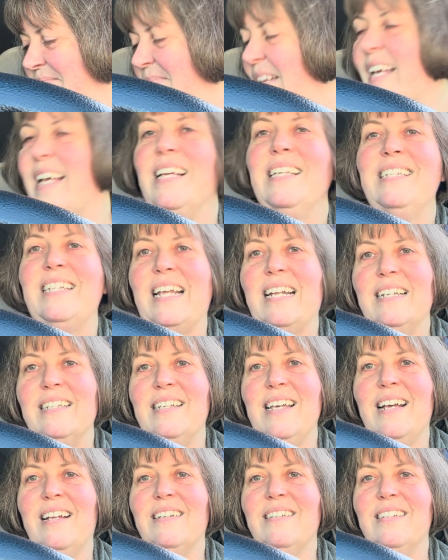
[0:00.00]
guess that is
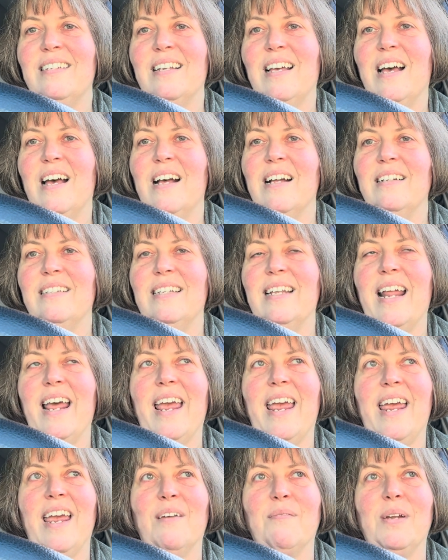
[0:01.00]
it.
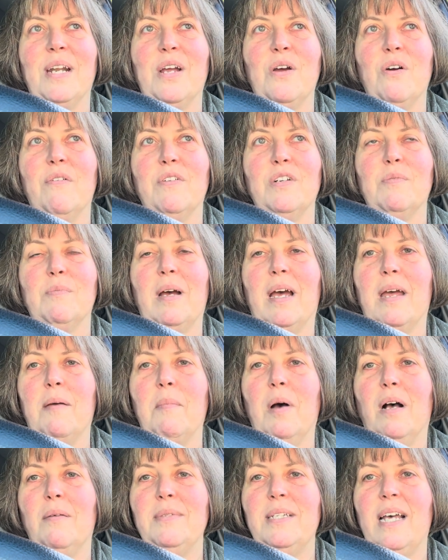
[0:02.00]
Today I'm going to go over to my
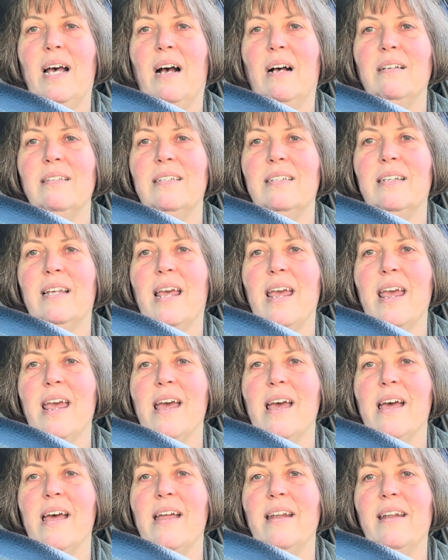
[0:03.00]
mom's house
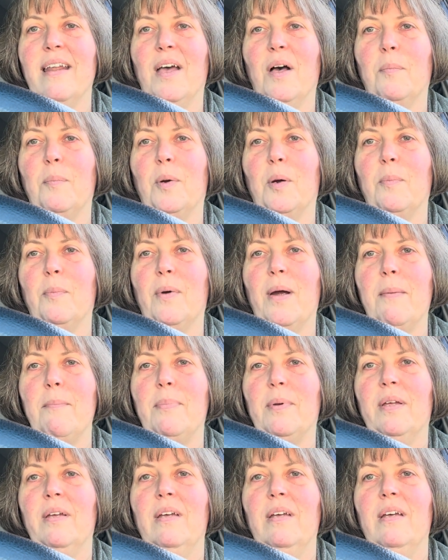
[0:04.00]
and help her prep
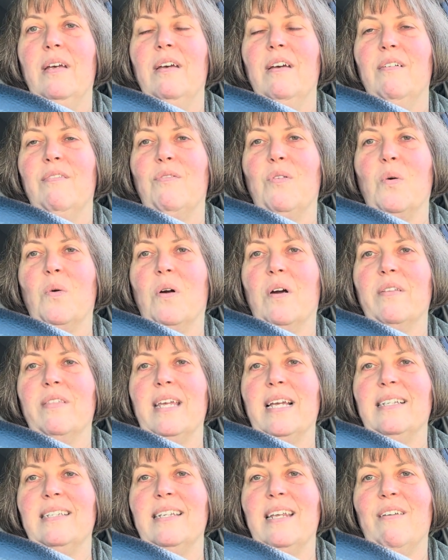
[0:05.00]
for
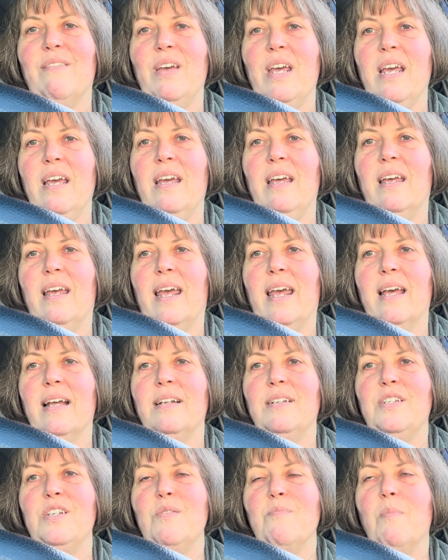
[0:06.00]
Thanksgiving.
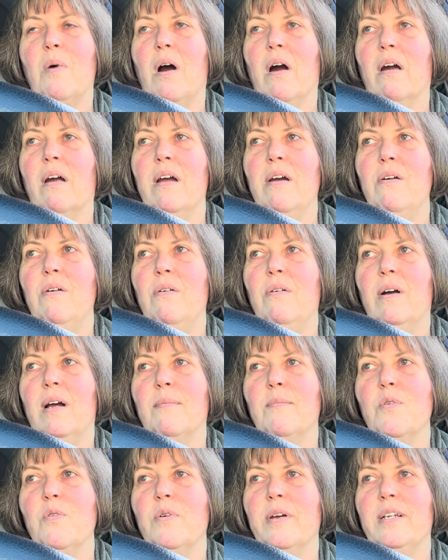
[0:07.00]
And tomorrow
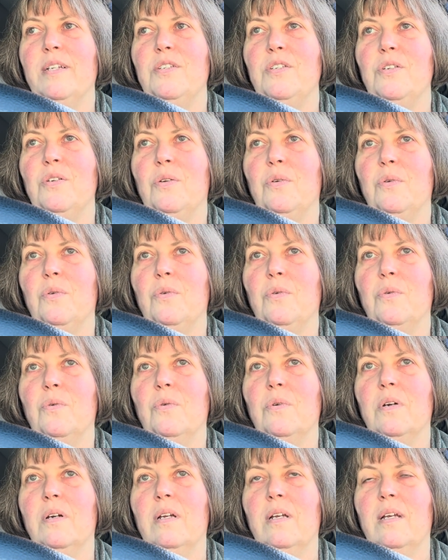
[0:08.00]
I'm going
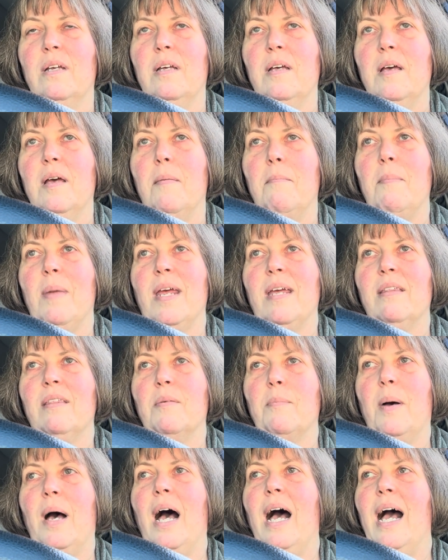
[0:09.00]
to make the
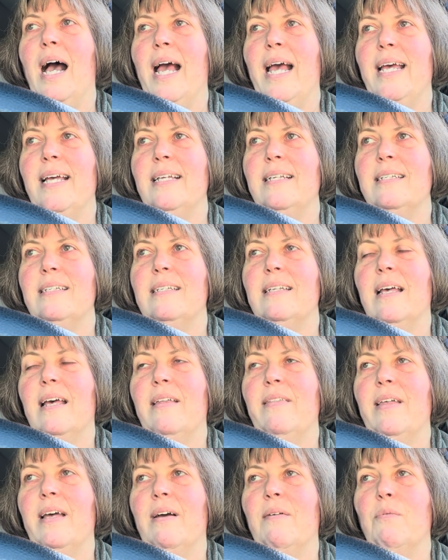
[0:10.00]
pies
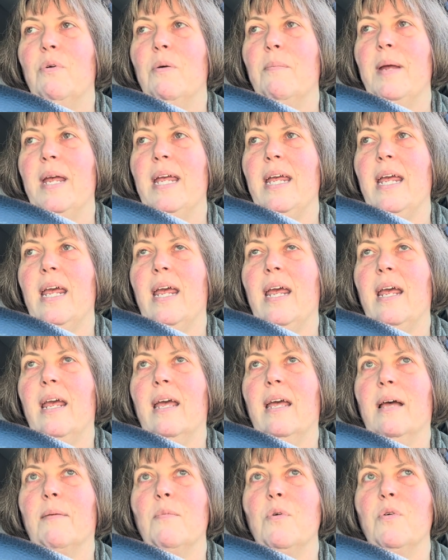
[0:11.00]
that we're making.
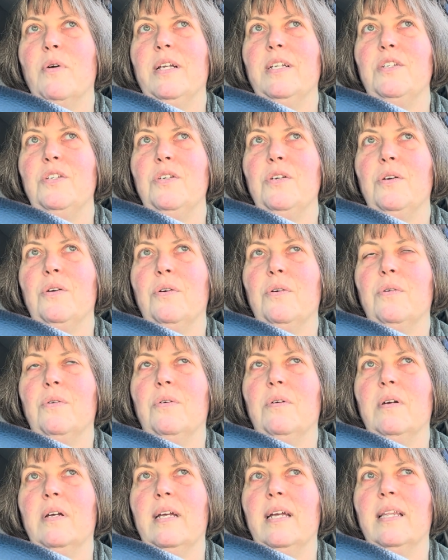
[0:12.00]
I'm going
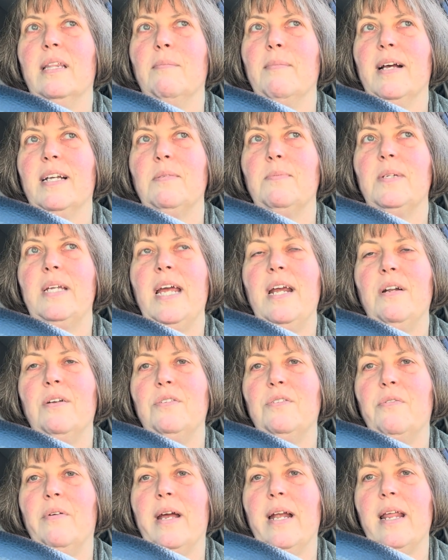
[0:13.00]
to get the mashed
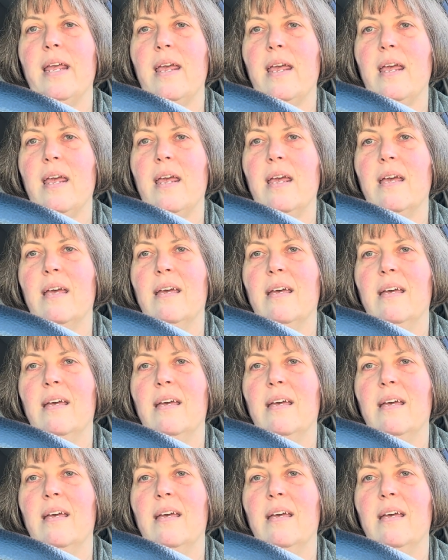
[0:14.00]
potatoes ready,